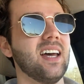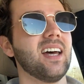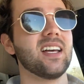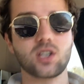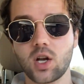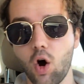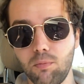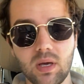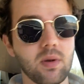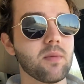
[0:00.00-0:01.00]
It's on
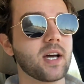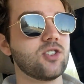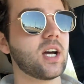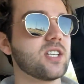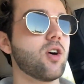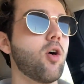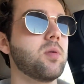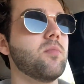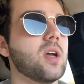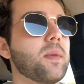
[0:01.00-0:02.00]
OPBMX. You guys know
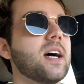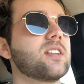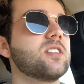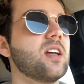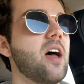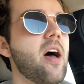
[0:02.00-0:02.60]
OPBMX.